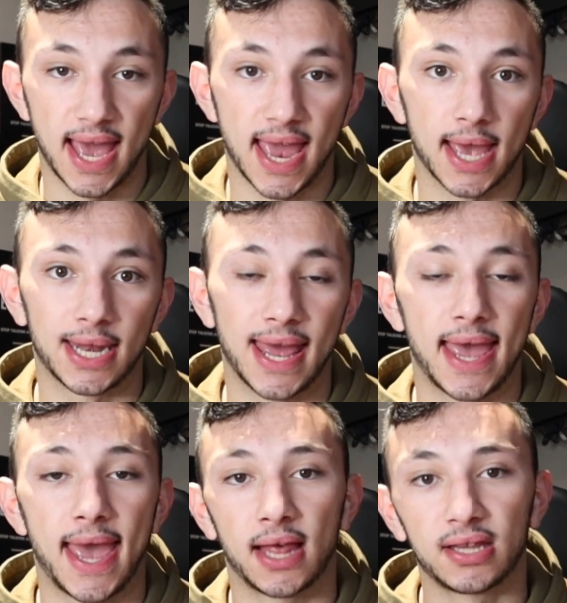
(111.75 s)
and
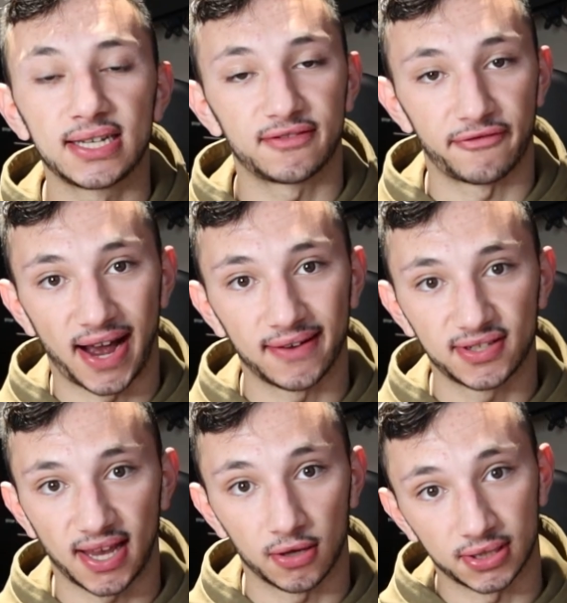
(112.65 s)
at least 5
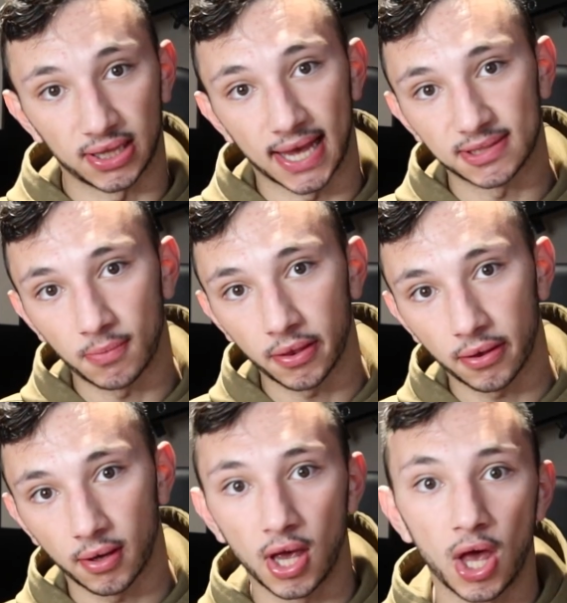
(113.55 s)
sales in the last month